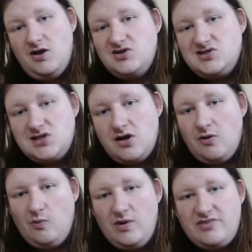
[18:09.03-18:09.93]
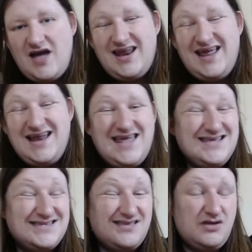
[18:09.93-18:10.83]
So with that, it is
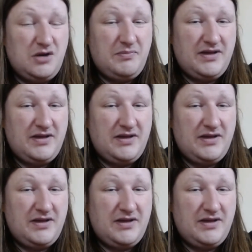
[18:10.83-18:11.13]
a little bit